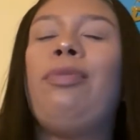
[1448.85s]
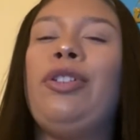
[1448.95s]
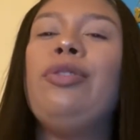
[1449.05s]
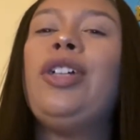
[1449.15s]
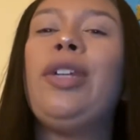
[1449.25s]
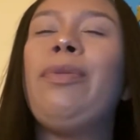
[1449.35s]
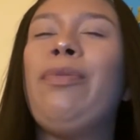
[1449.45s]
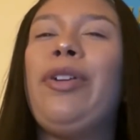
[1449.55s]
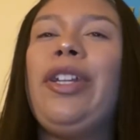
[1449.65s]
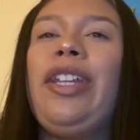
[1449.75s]
You could have
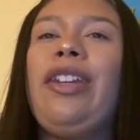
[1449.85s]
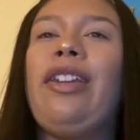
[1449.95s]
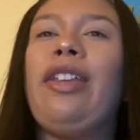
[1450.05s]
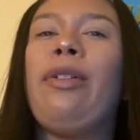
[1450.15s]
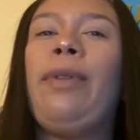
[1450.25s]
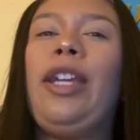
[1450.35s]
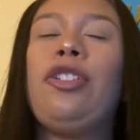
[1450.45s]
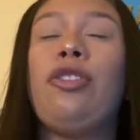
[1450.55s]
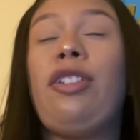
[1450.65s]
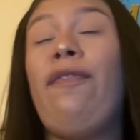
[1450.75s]
reworded it another way. And she
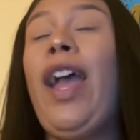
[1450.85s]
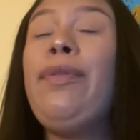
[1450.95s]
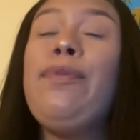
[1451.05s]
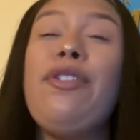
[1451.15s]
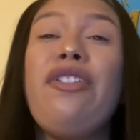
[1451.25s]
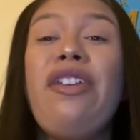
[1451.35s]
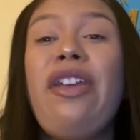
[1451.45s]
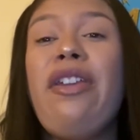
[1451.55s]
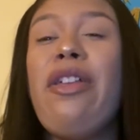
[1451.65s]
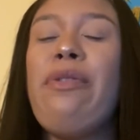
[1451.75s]
goes, if I reworded it
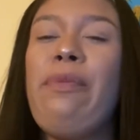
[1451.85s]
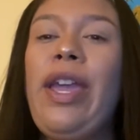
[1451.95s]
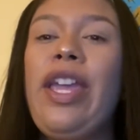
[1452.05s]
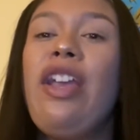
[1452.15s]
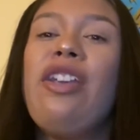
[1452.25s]
another way,